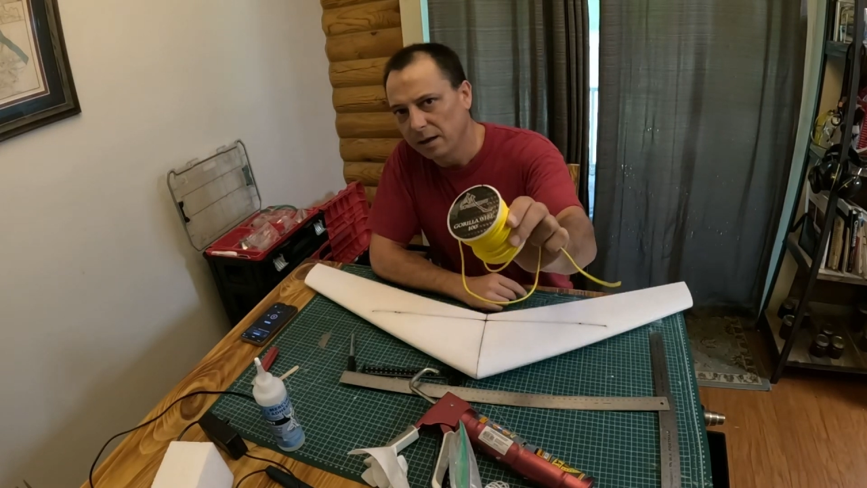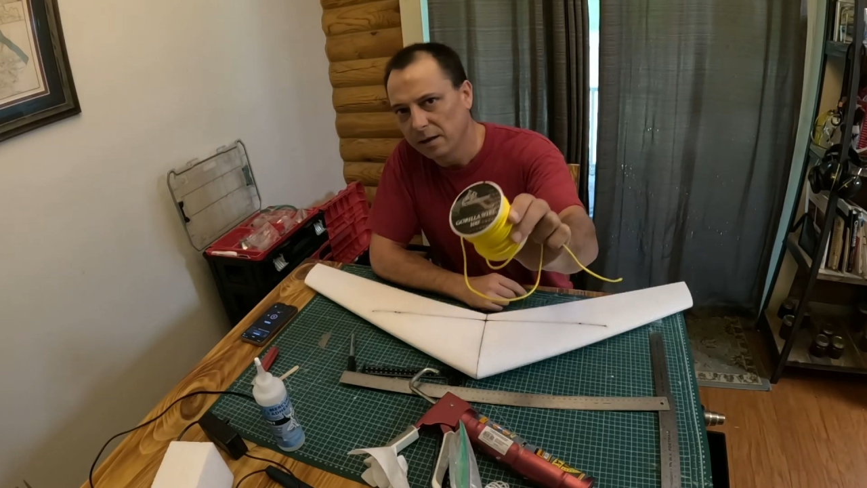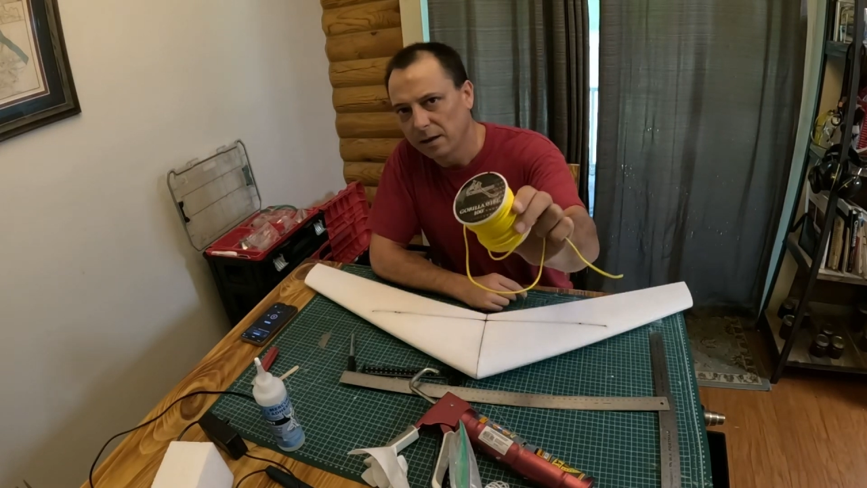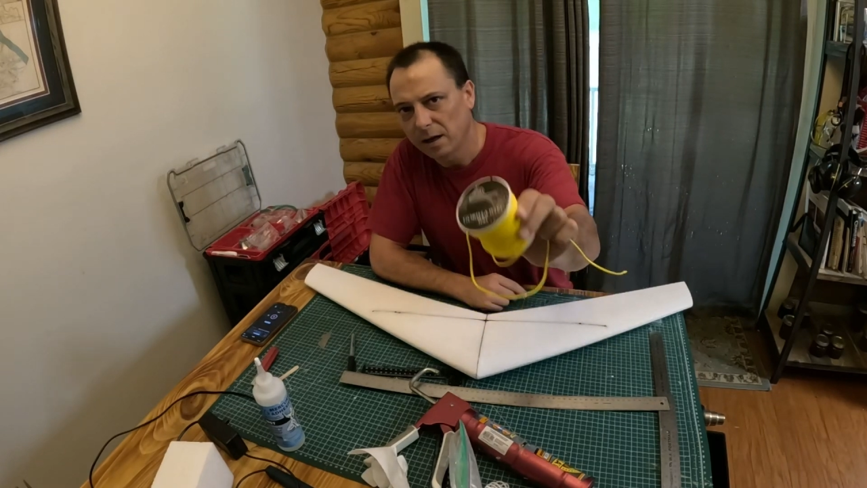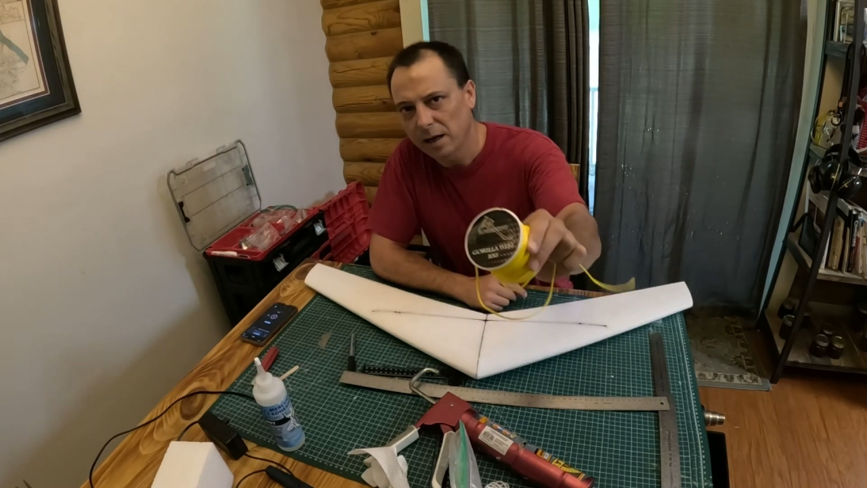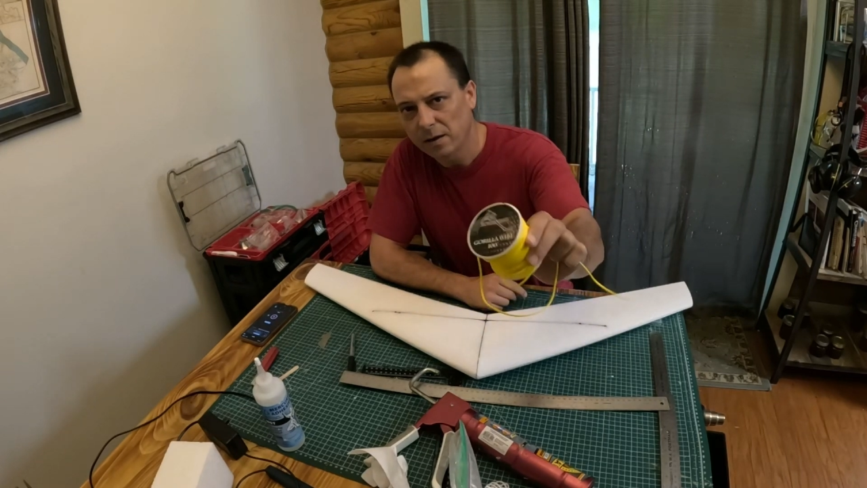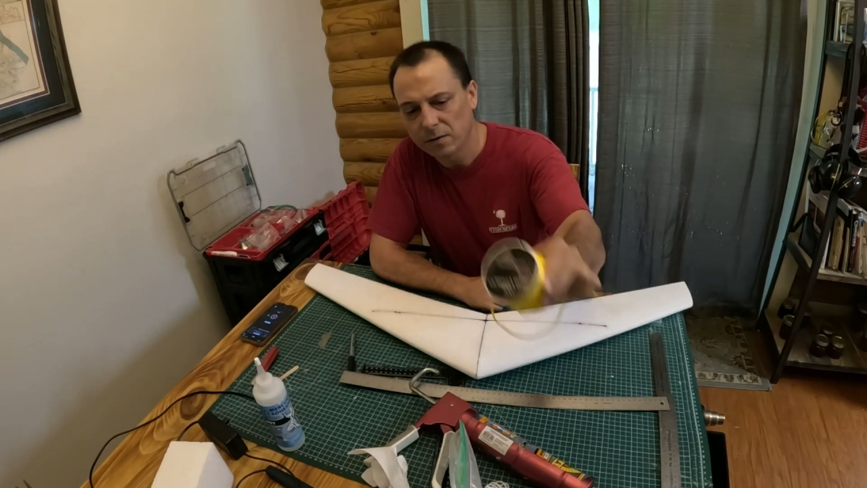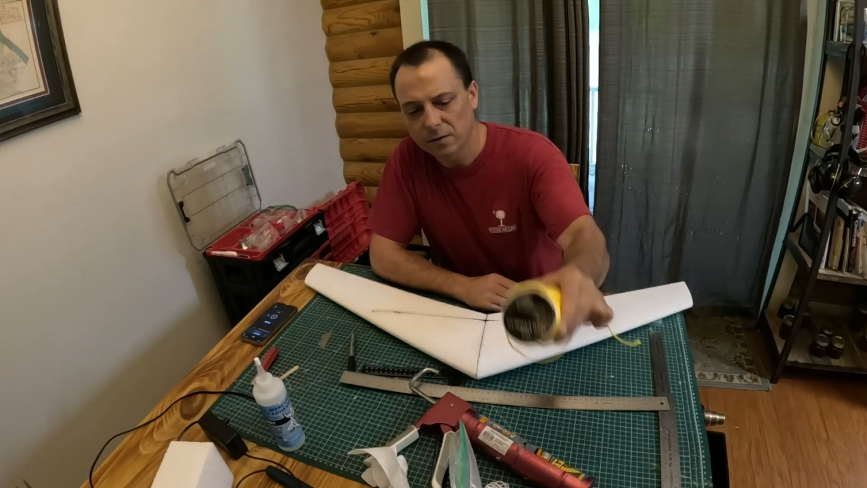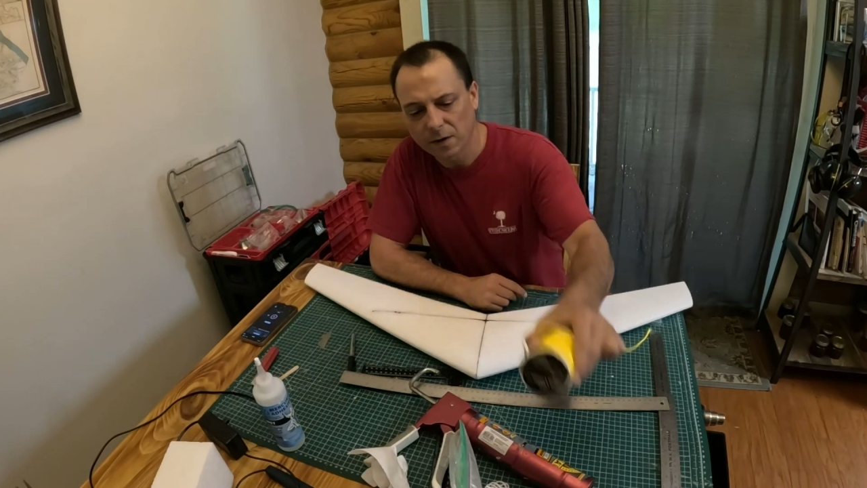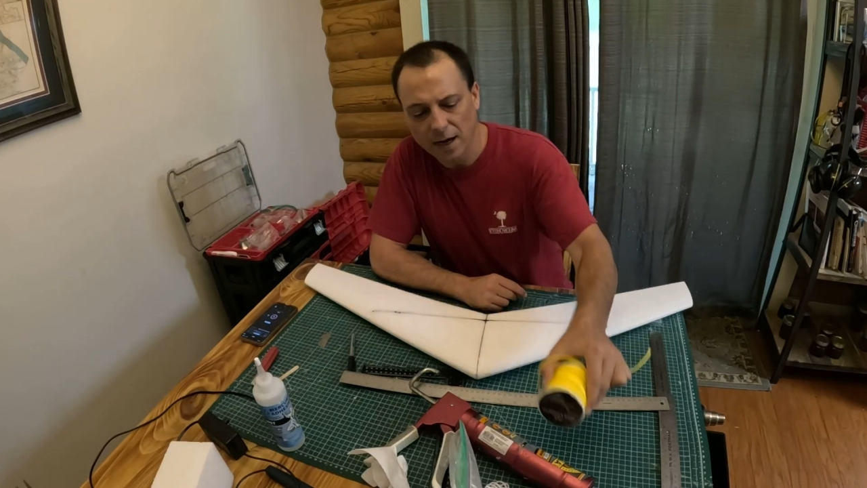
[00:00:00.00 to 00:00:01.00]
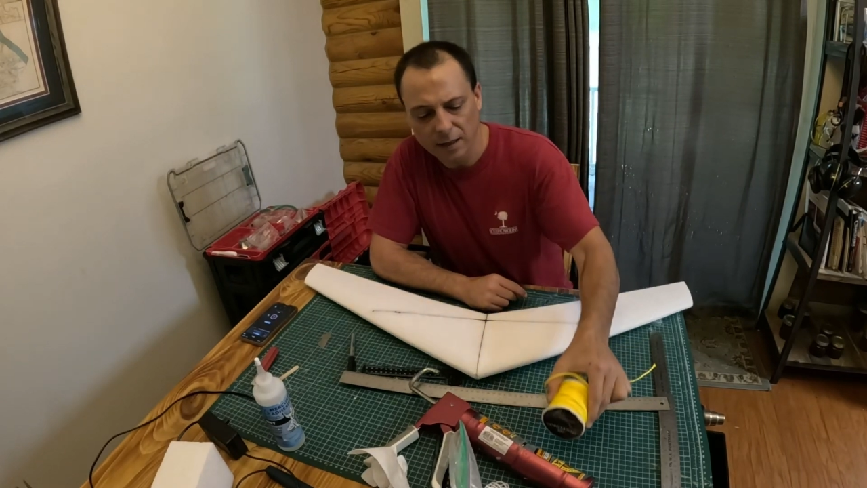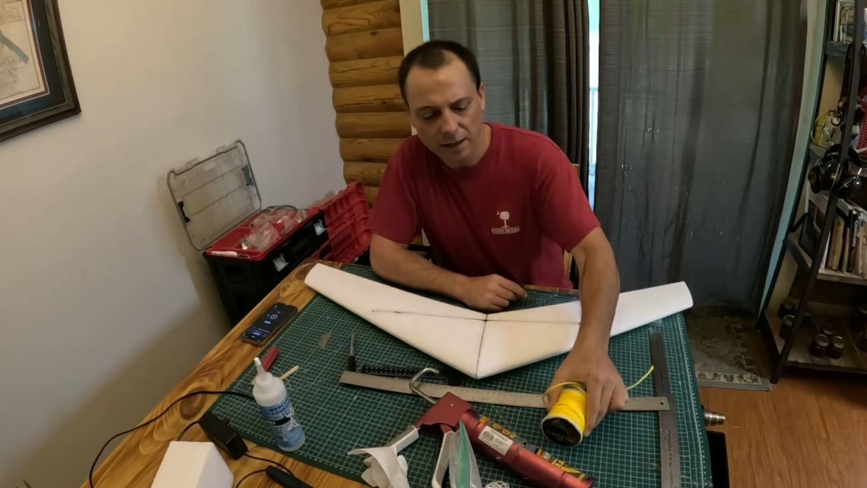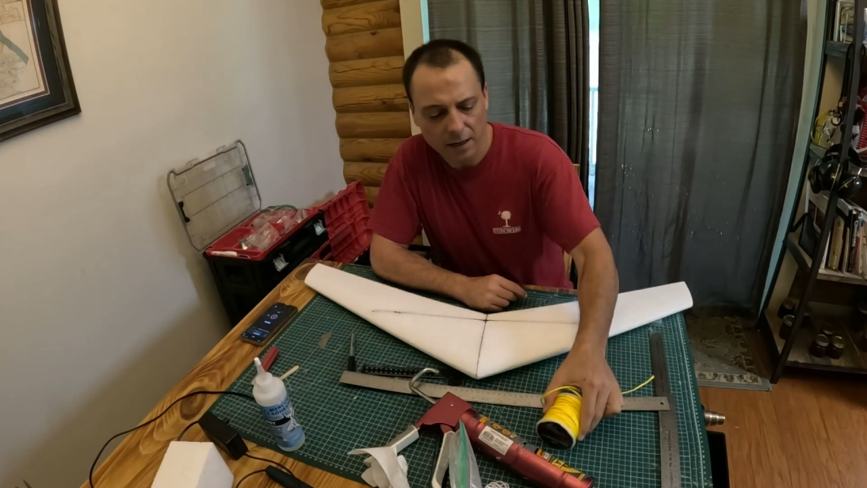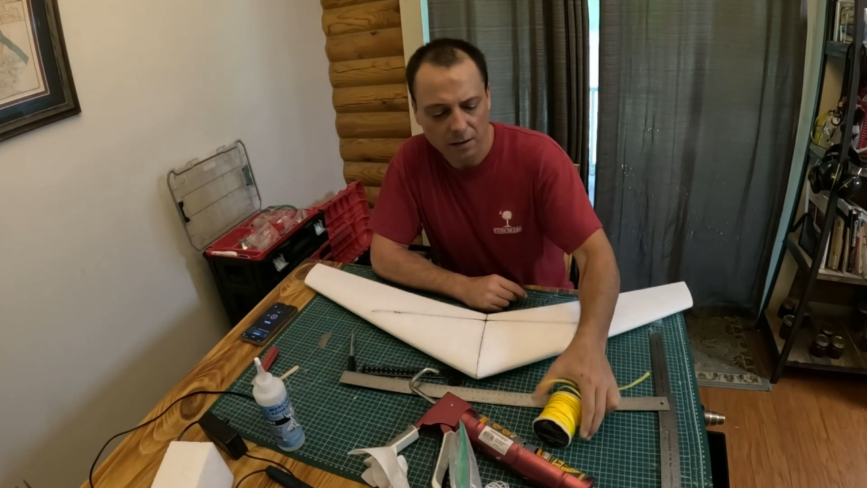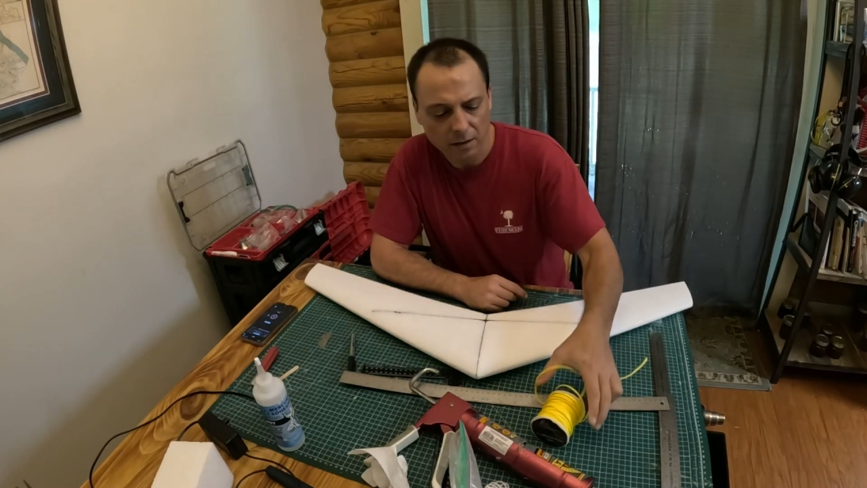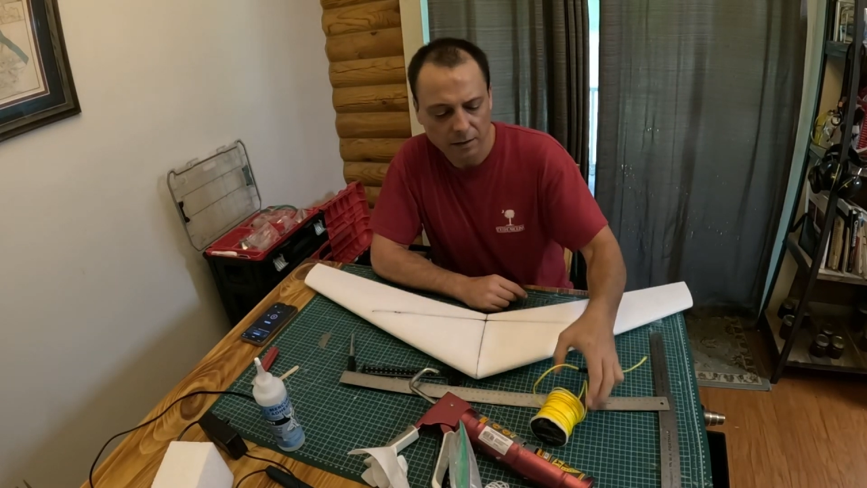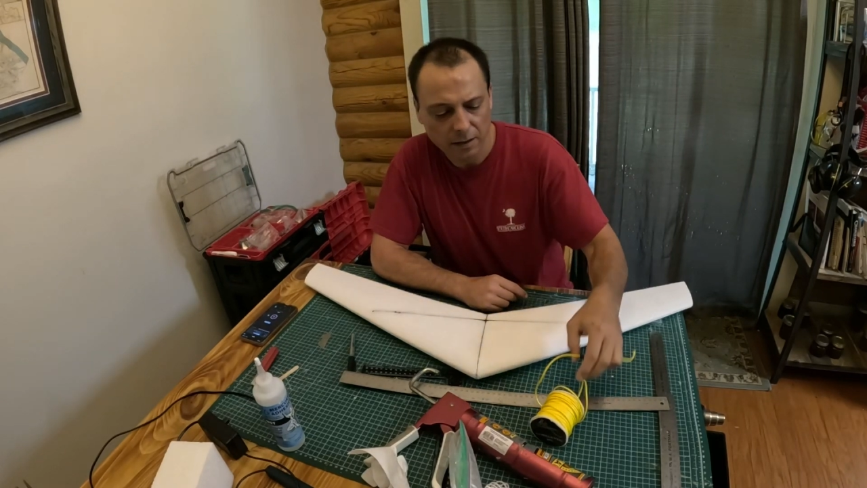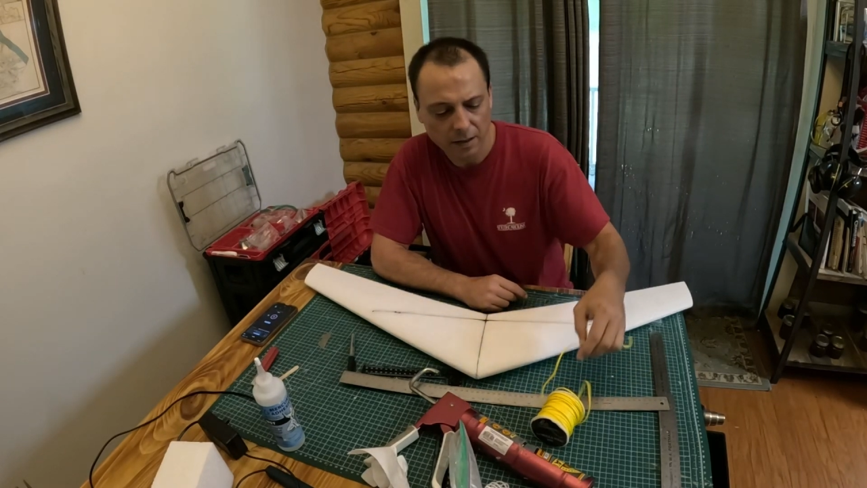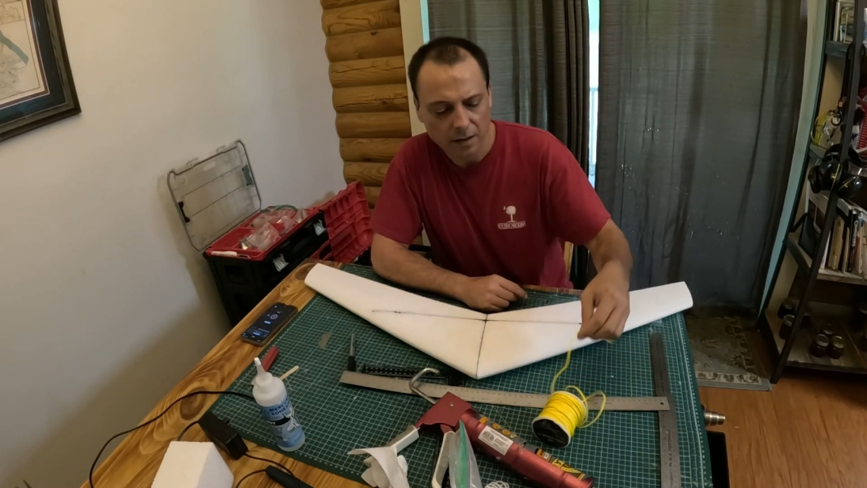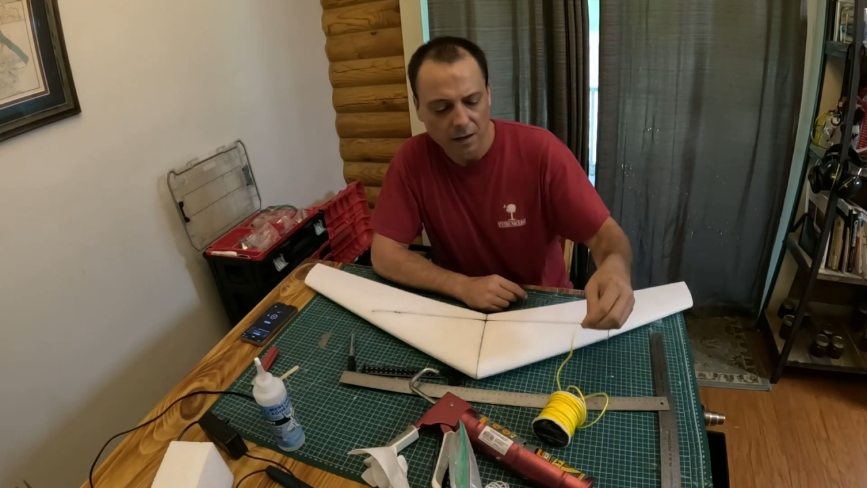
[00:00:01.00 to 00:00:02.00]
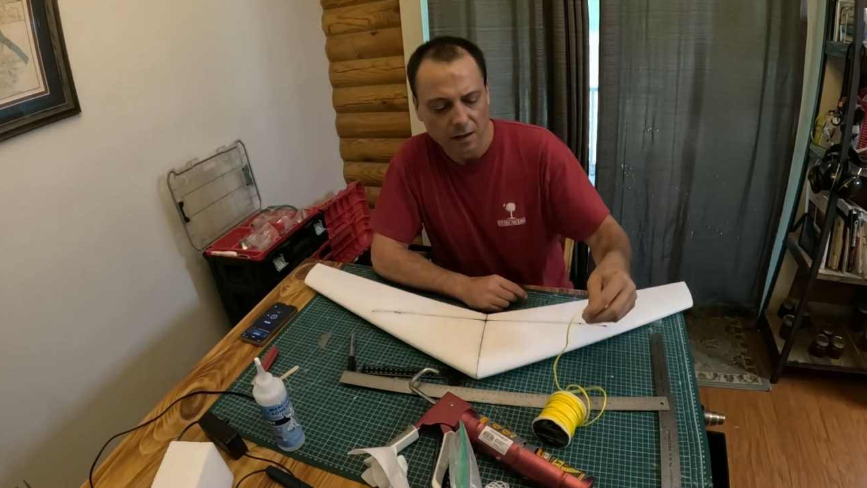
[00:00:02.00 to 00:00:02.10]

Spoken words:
that I use for alligator hunting.